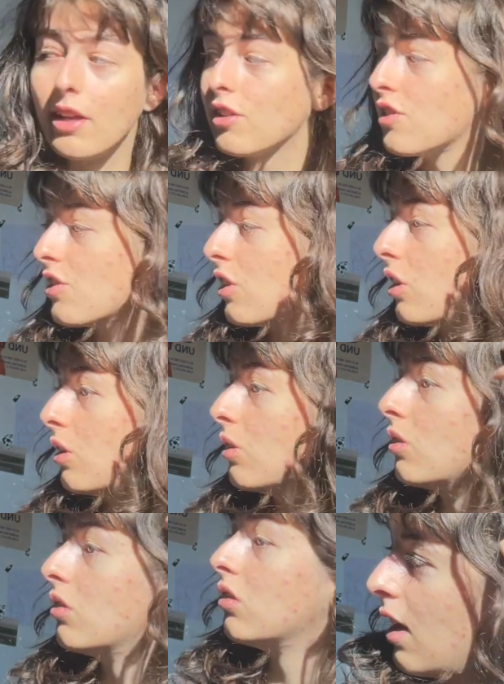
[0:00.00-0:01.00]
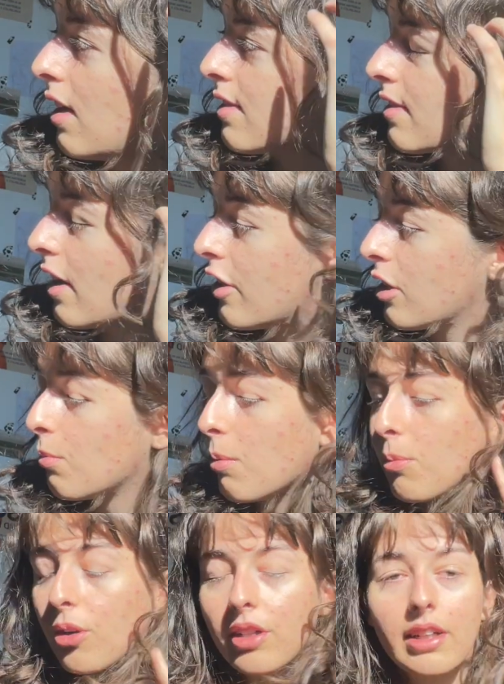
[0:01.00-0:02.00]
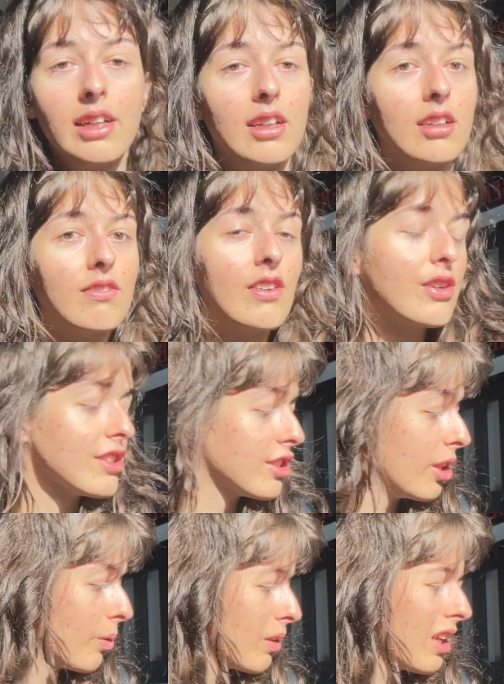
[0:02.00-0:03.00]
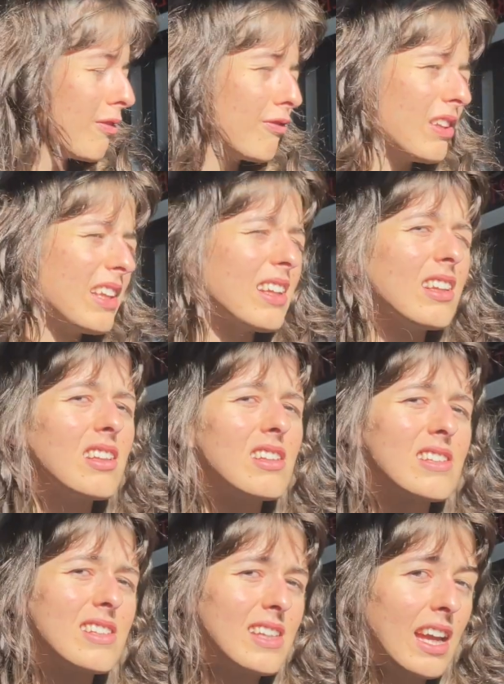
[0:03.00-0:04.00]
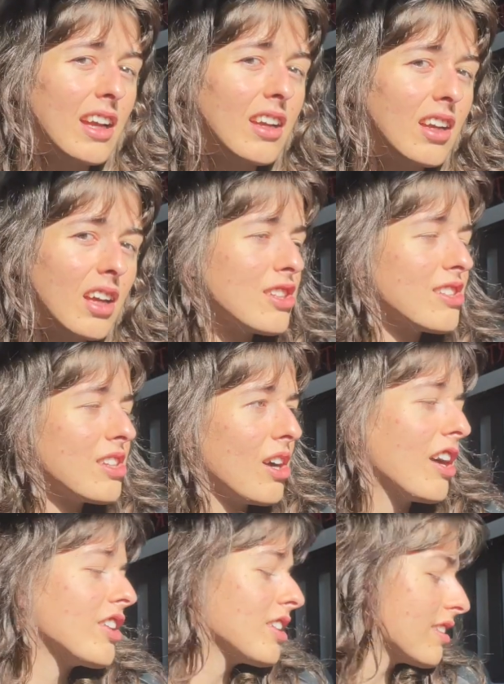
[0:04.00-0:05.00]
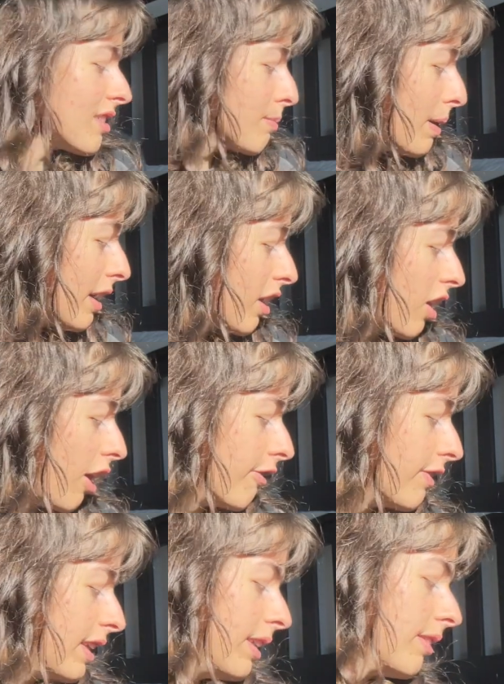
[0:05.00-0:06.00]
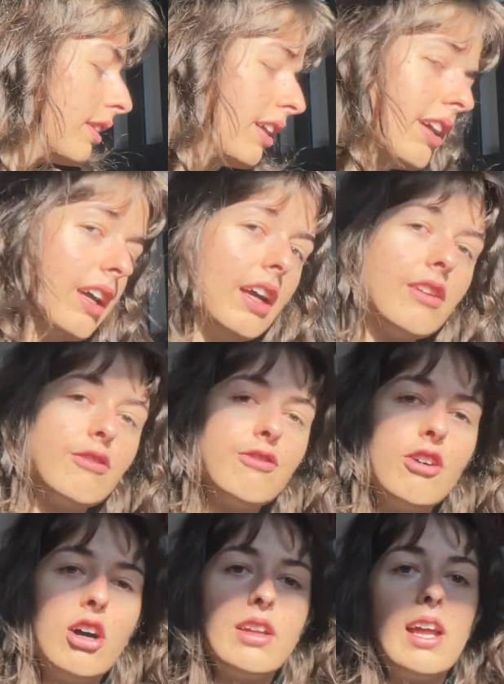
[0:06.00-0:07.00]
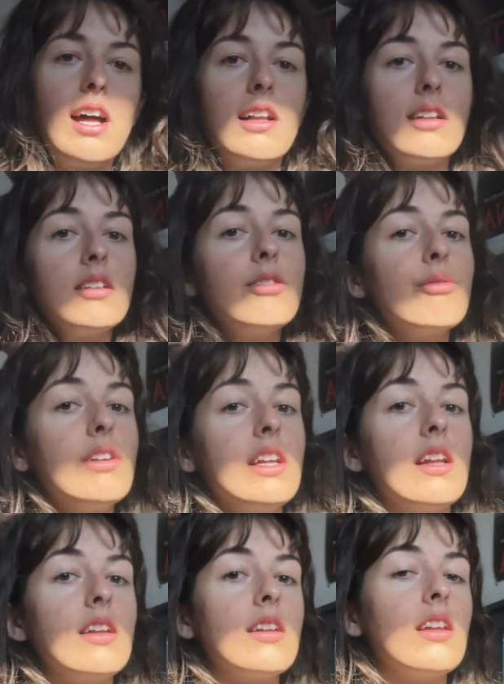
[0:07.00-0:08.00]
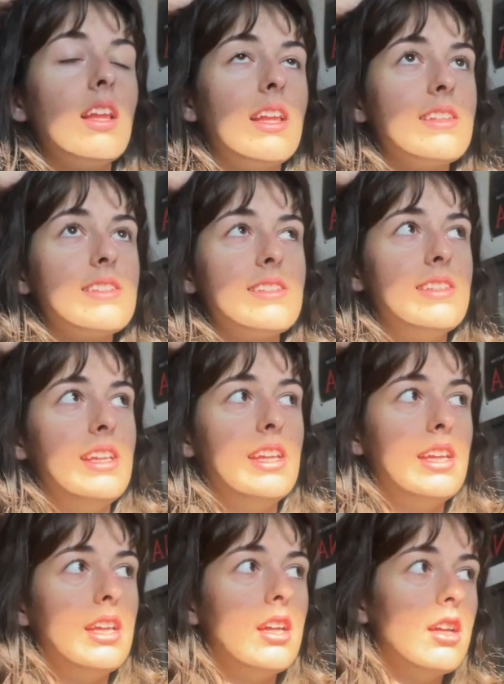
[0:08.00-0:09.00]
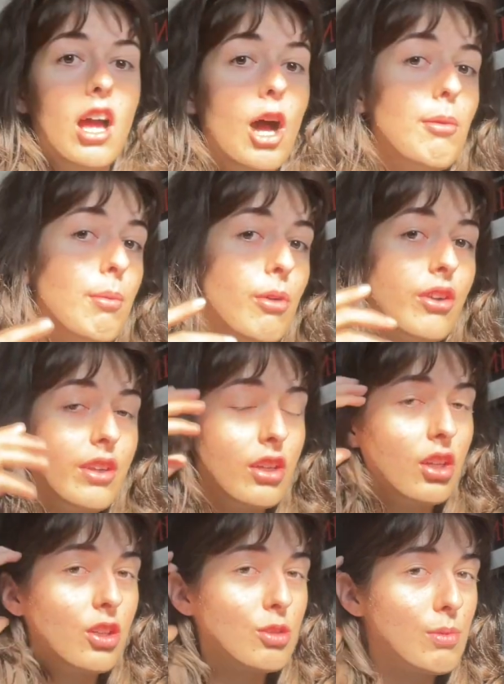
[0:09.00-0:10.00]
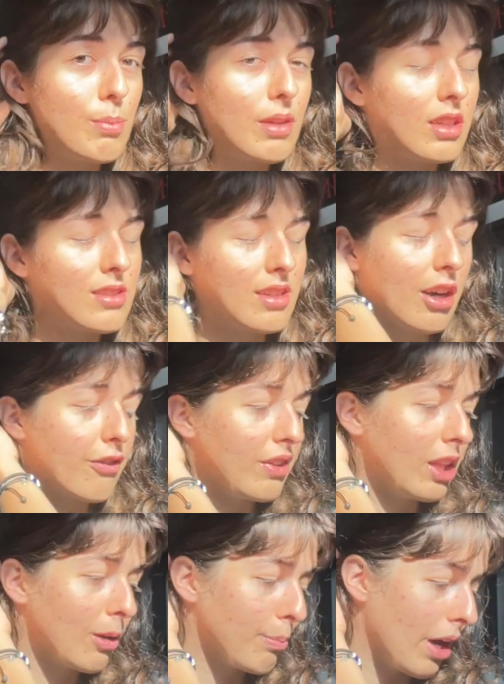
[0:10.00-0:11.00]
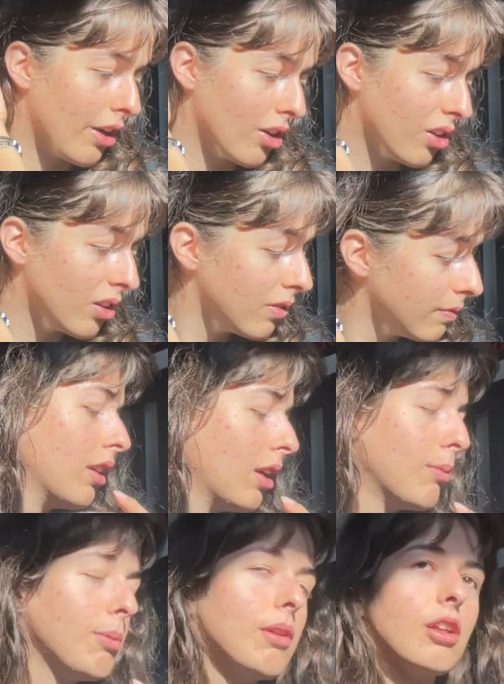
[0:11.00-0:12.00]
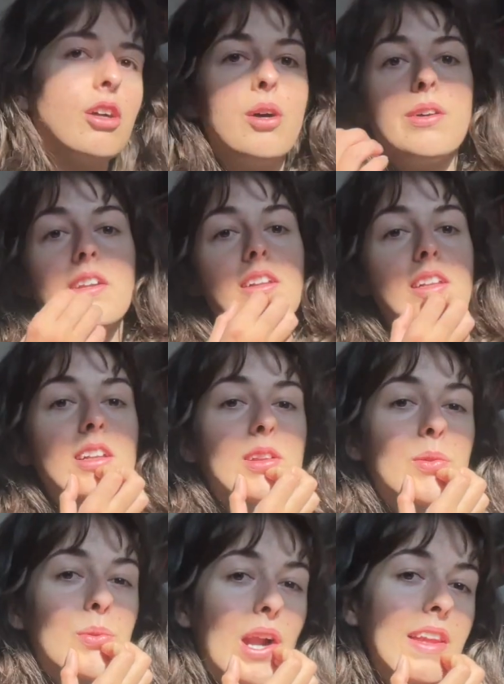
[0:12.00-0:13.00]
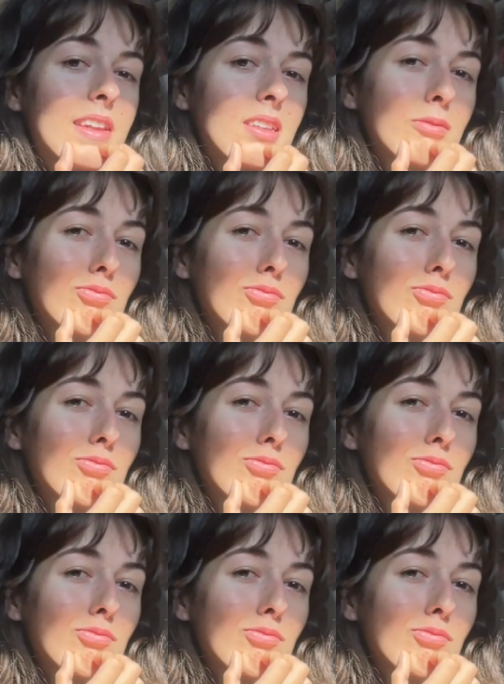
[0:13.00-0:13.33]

So I started my morning very slowly. I'm feeling a little sick, so I just made a coffee and thought I'll read a little and see how my morning goes. Maybe I'll start feeling better. Maybe I'll go on a little run.